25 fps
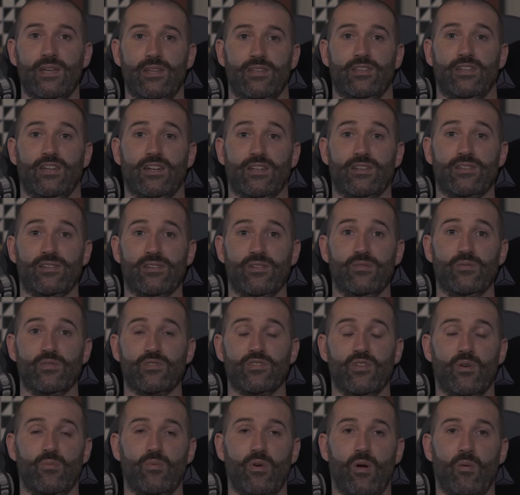Yet it
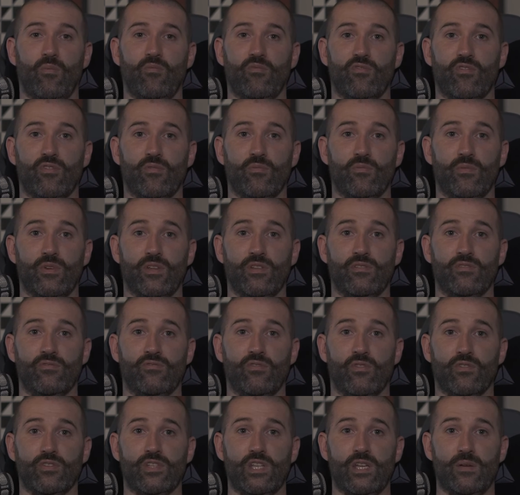was no problem for them to meet the
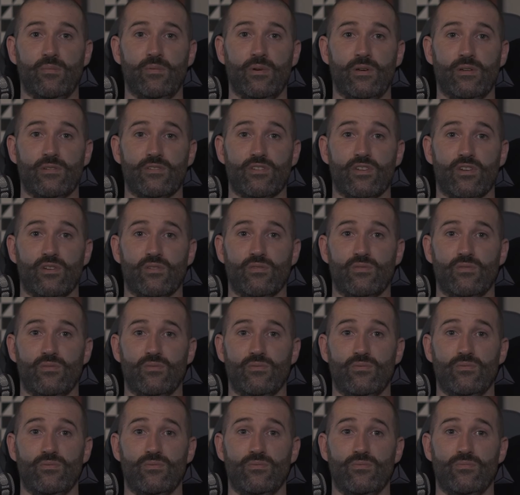front teep.
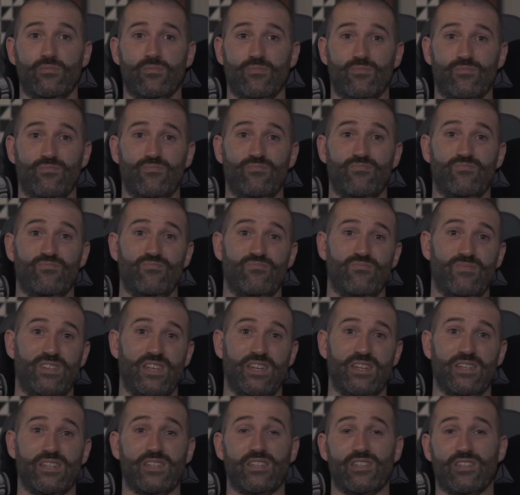So
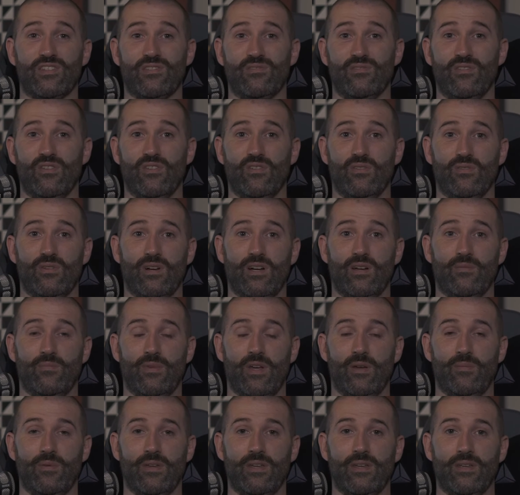yes, no, and
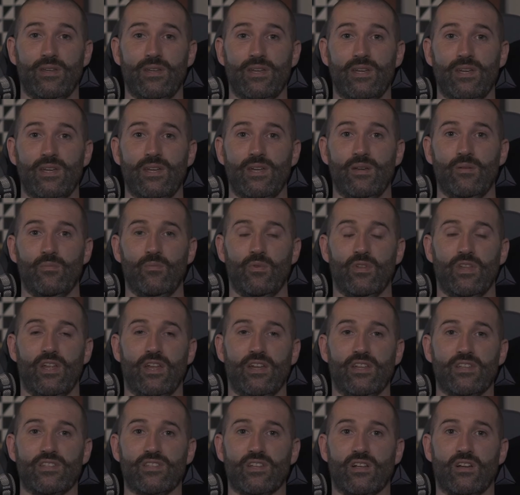maybe. But
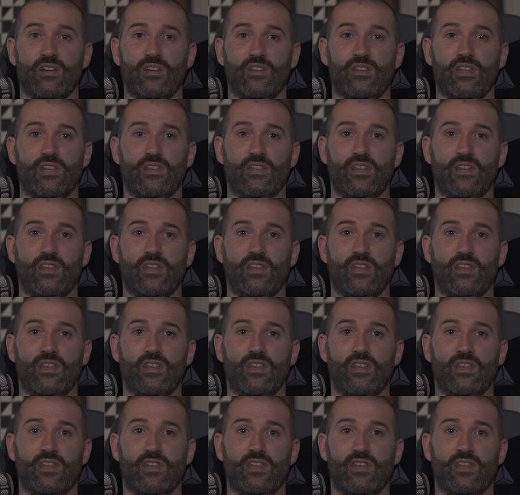that is the kind of thing